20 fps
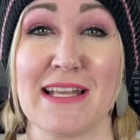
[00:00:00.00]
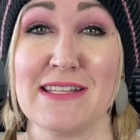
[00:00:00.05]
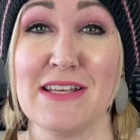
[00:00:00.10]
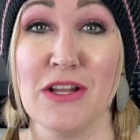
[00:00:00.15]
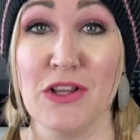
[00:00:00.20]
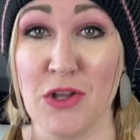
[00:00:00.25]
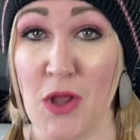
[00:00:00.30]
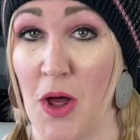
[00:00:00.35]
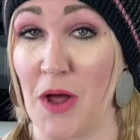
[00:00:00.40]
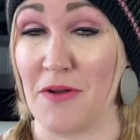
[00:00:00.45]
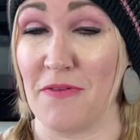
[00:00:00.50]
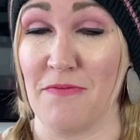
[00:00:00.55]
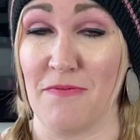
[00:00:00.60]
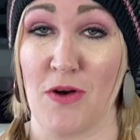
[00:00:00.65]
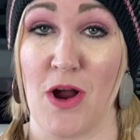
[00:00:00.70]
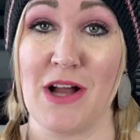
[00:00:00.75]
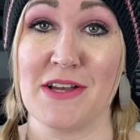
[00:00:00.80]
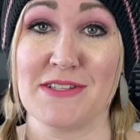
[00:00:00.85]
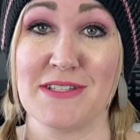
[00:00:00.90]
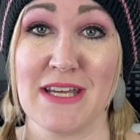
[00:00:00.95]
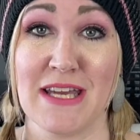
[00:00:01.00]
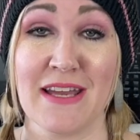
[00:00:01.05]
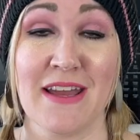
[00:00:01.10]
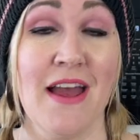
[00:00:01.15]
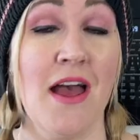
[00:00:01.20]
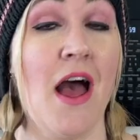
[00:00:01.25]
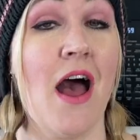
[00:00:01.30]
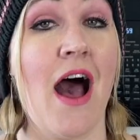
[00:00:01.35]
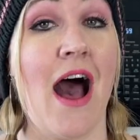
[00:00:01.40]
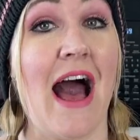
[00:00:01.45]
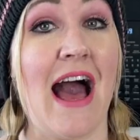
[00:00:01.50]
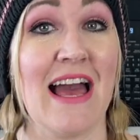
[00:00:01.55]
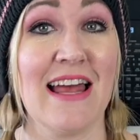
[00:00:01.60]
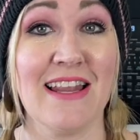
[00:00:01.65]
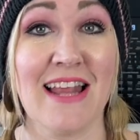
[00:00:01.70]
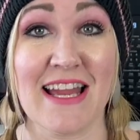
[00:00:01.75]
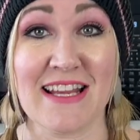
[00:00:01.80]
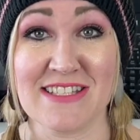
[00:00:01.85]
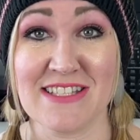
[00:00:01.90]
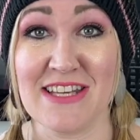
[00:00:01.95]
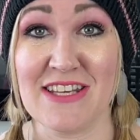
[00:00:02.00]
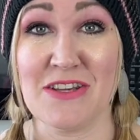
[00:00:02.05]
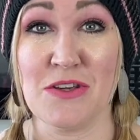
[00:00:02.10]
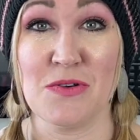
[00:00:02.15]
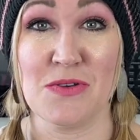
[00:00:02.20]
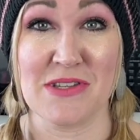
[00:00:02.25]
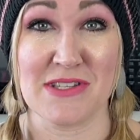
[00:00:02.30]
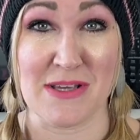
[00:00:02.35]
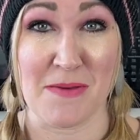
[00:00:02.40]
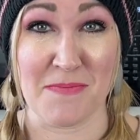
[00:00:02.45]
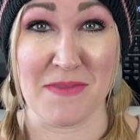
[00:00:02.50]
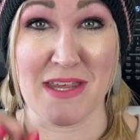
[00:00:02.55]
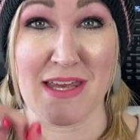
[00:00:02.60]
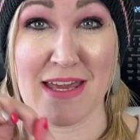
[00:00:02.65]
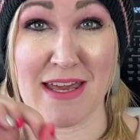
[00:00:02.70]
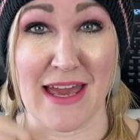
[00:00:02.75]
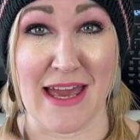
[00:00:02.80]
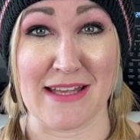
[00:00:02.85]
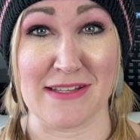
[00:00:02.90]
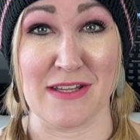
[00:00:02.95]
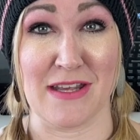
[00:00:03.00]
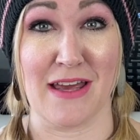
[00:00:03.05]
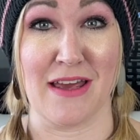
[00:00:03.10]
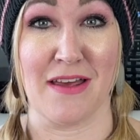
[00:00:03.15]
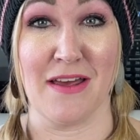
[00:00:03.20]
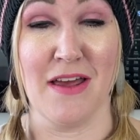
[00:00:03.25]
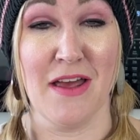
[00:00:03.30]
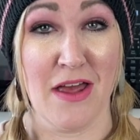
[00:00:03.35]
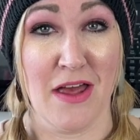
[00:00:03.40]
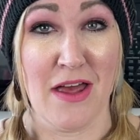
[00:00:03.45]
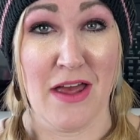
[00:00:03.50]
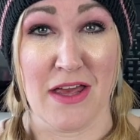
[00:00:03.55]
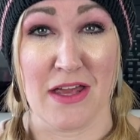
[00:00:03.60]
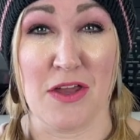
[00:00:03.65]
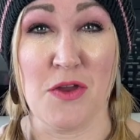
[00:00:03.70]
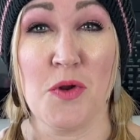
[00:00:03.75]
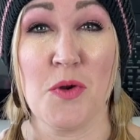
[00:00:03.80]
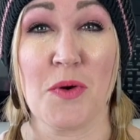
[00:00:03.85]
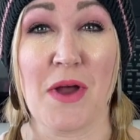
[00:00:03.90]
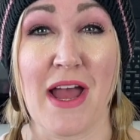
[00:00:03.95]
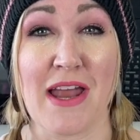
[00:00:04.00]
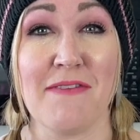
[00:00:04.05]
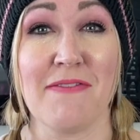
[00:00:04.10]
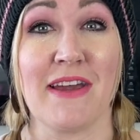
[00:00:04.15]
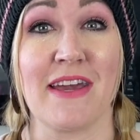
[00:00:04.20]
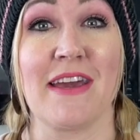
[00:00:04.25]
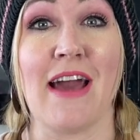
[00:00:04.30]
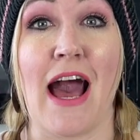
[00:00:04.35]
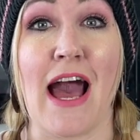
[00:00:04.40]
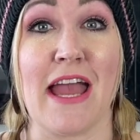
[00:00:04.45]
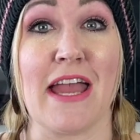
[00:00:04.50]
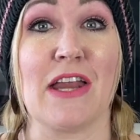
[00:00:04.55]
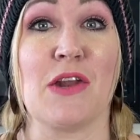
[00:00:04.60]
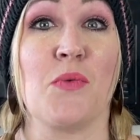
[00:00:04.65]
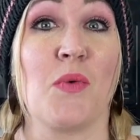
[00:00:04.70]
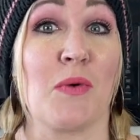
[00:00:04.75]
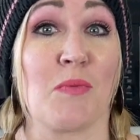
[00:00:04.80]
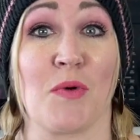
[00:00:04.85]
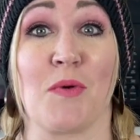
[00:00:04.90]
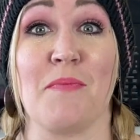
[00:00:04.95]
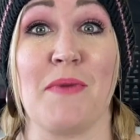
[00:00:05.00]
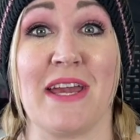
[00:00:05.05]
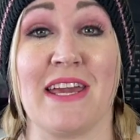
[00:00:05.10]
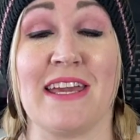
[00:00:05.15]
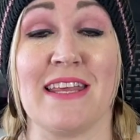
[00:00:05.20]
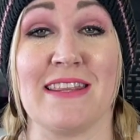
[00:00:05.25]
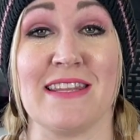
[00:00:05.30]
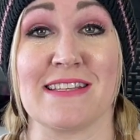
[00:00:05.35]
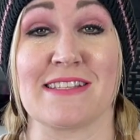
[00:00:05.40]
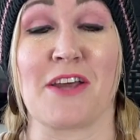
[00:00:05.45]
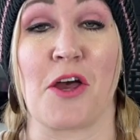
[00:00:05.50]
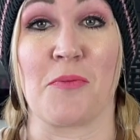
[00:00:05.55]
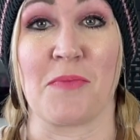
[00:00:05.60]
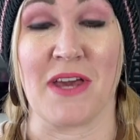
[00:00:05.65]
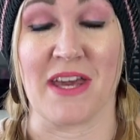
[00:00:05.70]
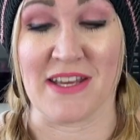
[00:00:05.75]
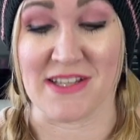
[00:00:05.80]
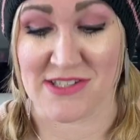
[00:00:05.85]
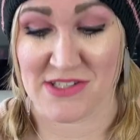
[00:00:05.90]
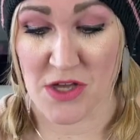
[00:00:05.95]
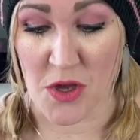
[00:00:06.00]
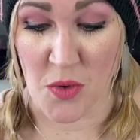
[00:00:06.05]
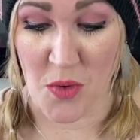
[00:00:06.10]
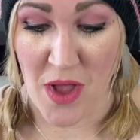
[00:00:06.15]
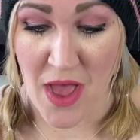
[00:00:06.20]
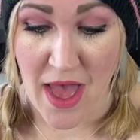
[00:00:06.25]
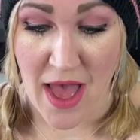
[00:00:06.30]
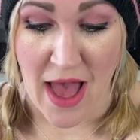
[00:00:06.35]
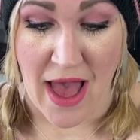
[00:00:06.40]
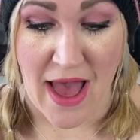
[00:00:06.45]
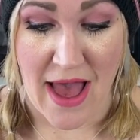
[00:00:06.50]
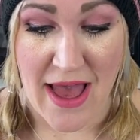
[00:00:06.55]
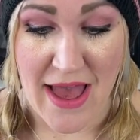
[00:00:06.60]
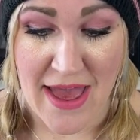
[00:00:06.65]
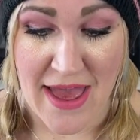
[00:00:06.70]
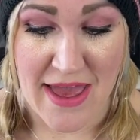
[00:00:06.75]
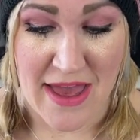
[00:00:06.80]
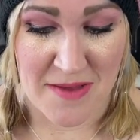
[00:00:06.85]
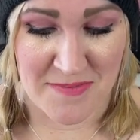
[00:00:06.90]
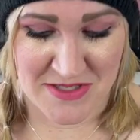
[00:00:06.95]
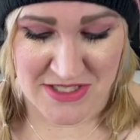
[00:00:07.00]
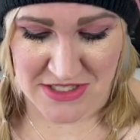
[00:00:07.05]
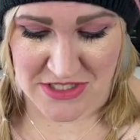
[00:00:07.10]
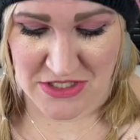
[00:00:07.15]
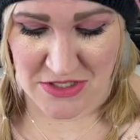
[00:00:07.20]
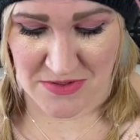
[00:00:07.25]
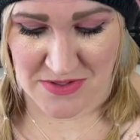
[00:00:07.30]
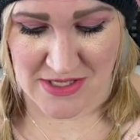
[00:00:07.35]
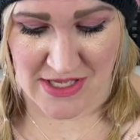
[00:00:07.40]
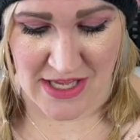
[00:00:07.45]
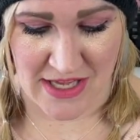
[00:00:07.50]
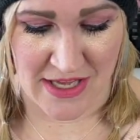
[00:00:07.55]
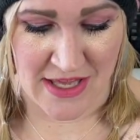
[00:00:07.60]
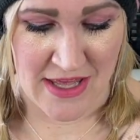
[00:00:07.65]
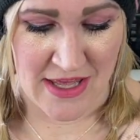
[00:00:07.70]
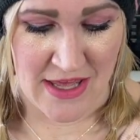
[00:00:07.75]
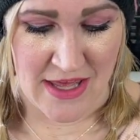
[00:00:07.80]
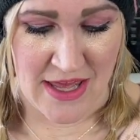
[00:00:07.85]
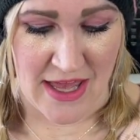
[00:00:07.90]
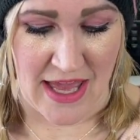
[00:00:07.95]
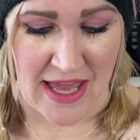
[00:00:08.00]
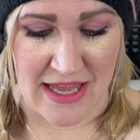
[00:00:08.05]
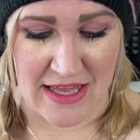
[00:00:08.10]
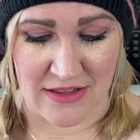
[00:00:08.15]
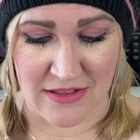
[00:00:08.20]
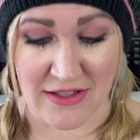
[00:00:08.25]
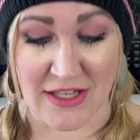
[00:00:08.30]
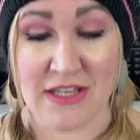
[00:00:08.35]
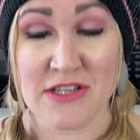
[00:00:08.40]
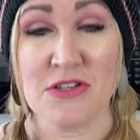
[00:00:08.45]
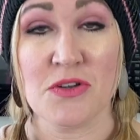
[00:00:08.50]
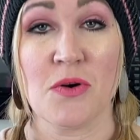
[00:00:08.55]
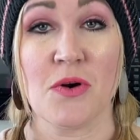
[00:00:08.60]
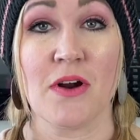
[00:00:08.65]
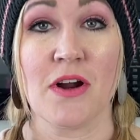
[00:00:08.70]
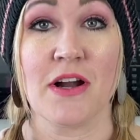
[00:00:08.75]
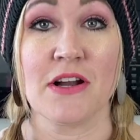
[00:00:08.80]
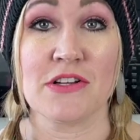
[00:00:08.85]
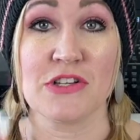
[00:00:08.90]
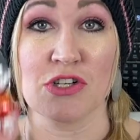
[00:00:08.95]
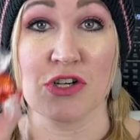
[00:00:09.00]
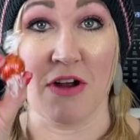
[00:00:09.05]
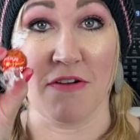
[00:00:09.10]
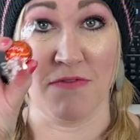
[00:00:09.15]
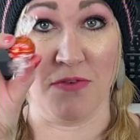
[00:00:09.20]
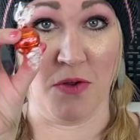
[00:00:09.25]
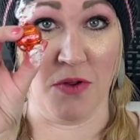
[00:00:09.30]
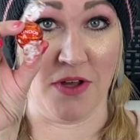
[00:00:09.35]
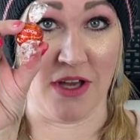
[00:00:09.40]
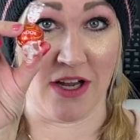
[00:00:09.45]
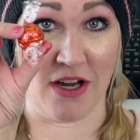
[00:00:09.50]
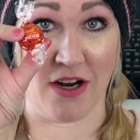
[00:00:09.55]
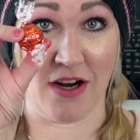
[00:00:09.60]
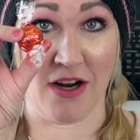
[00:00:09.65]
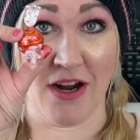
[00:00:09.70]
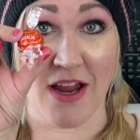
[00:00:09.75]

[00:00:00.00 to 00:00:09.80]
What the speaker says: a lot of frosting. I like to use something as a, you know, kind of a guide when we're making these cupcakes. So I am just using a Lindor truffle here.